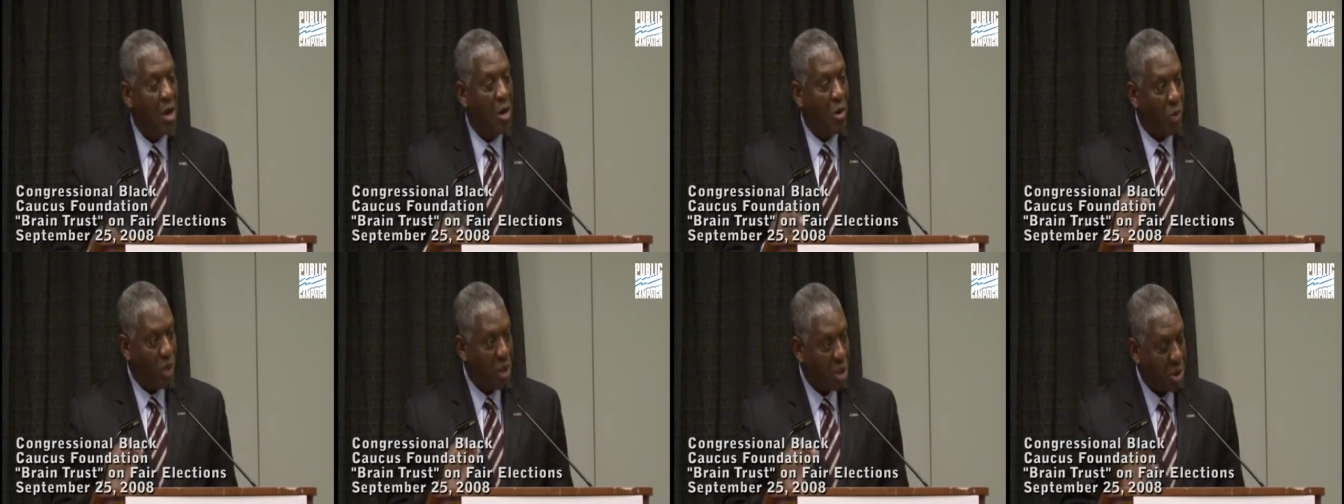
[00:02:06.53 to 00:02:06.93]

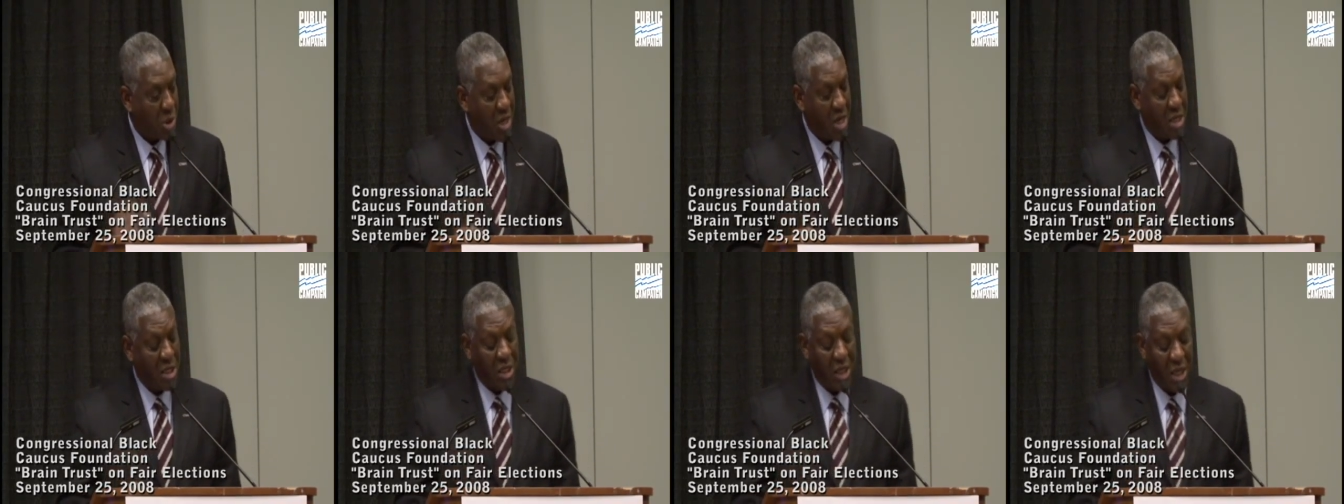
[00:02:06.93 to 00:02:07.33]
was
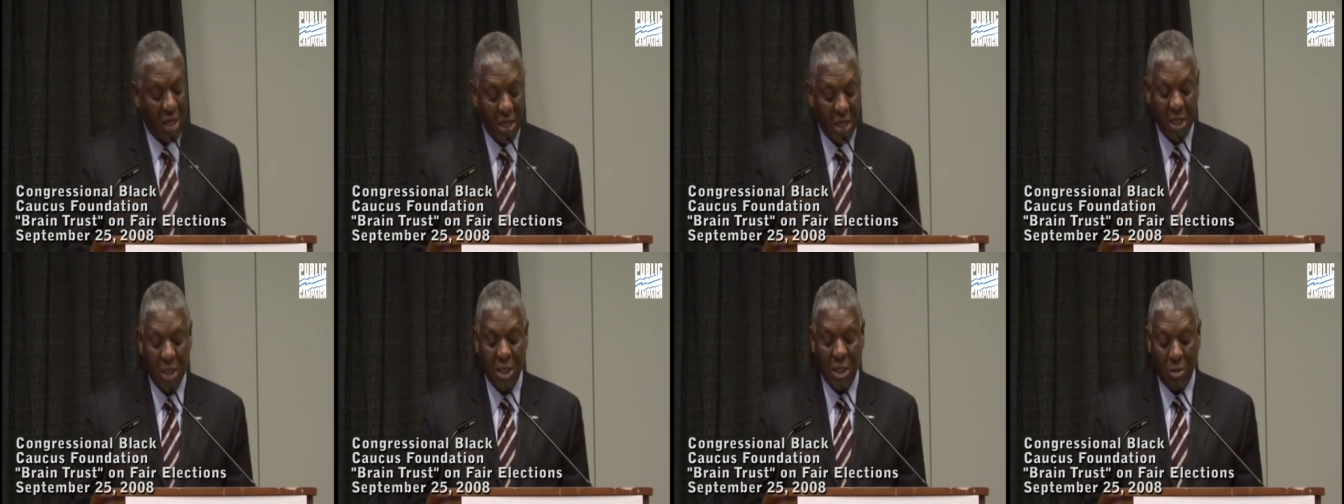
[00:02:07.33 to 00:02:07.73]
translated
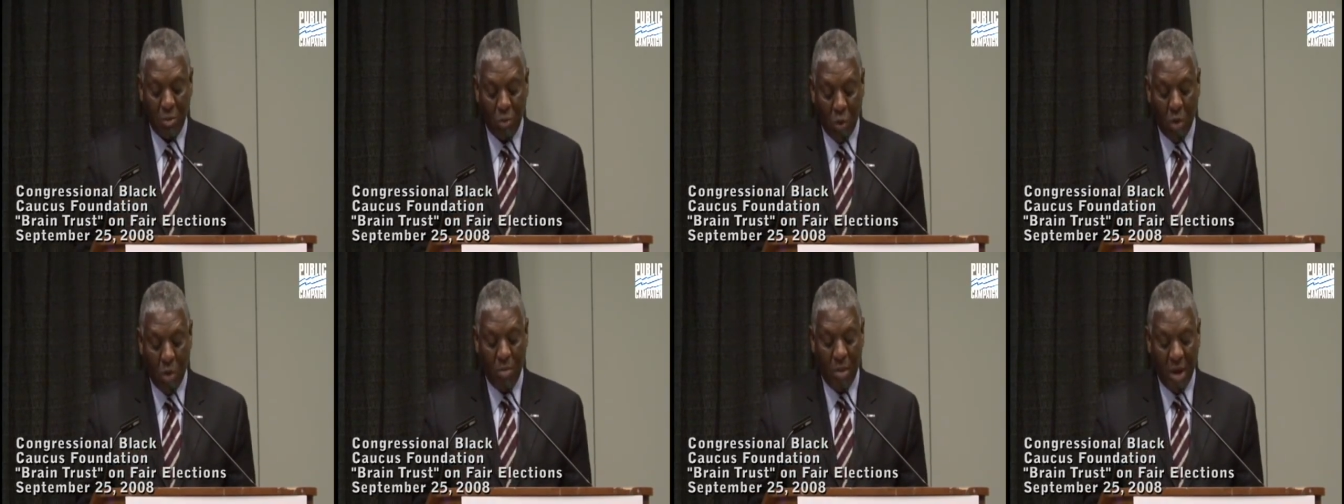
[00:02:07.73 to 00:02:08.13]
into the
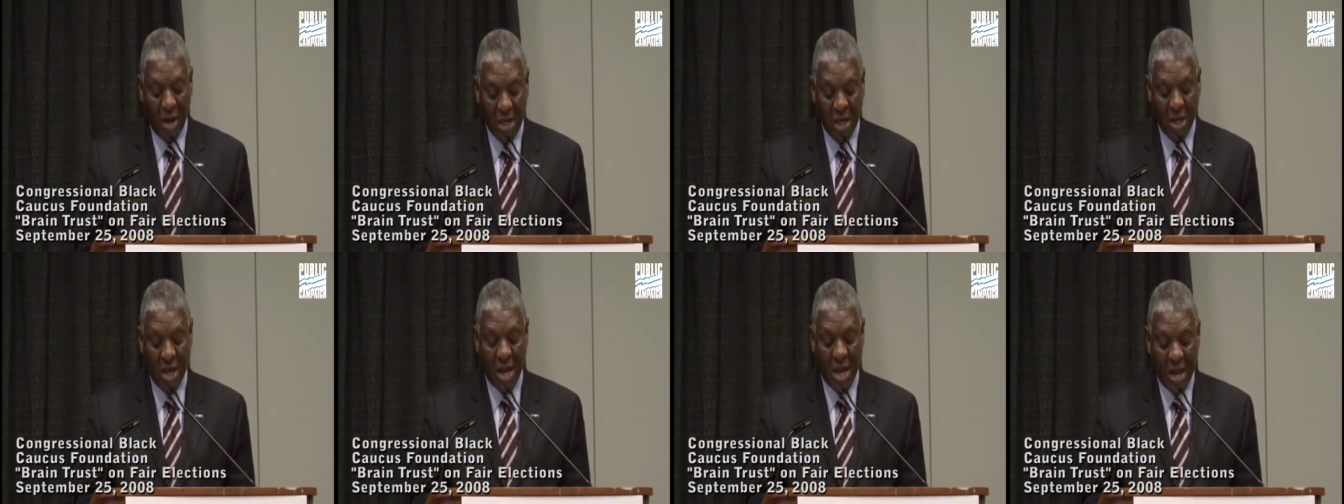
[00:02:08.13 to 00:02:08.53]
more money
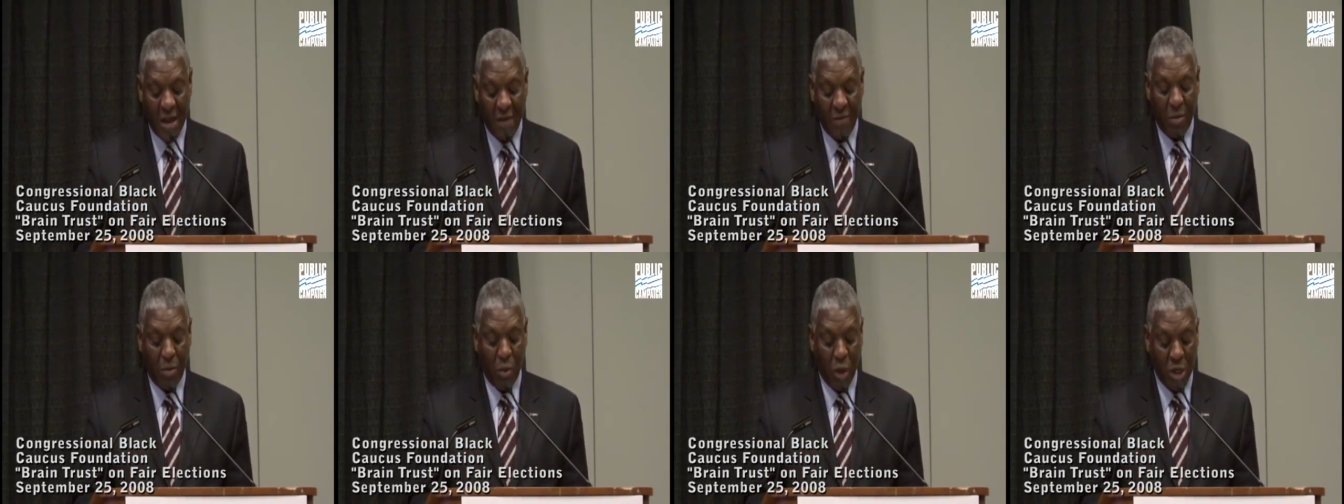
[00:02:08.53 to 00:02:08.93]
you
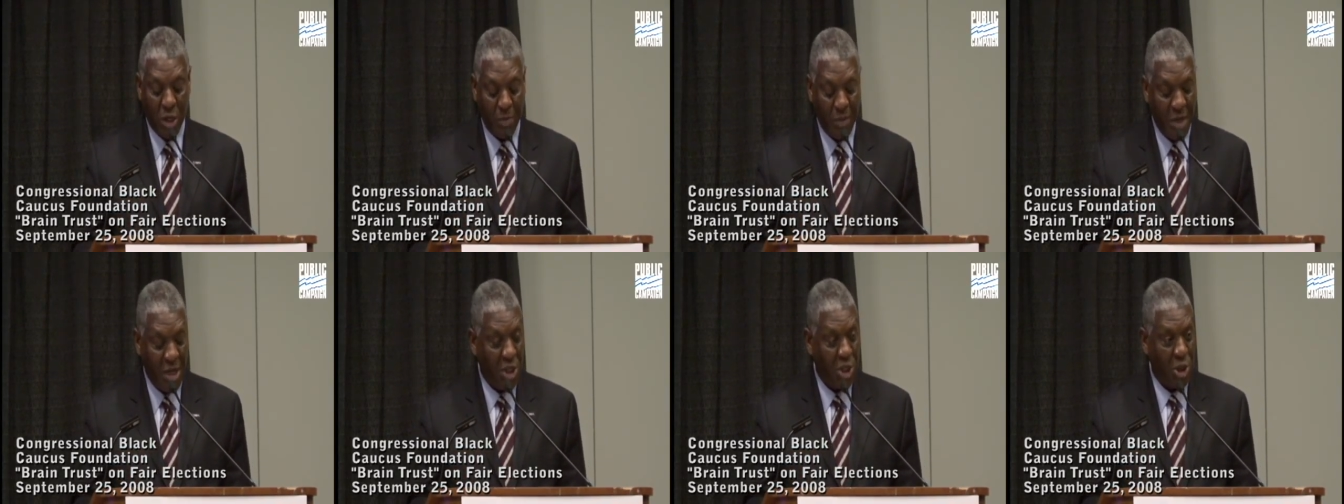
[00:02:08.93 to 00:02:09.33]
have, the more
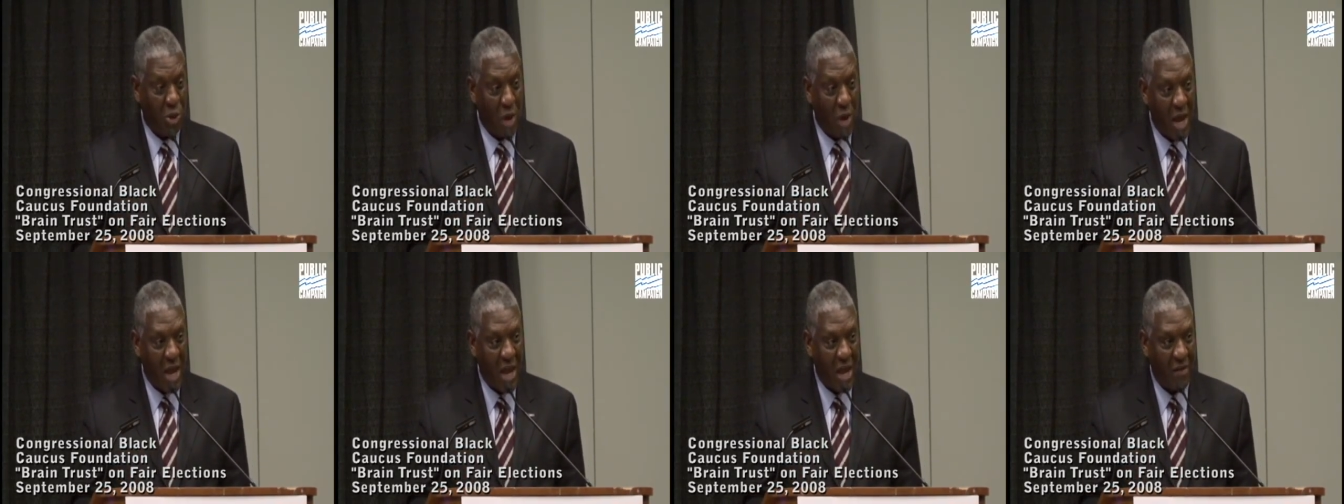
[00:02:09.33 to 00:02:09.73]
speech you
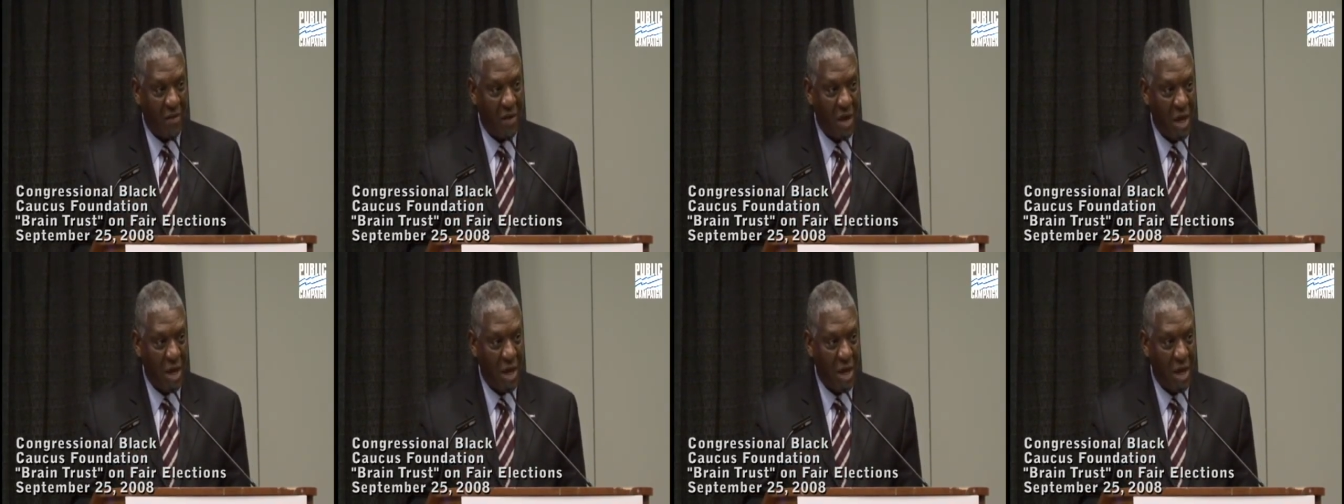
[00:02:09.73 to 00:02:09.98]
have,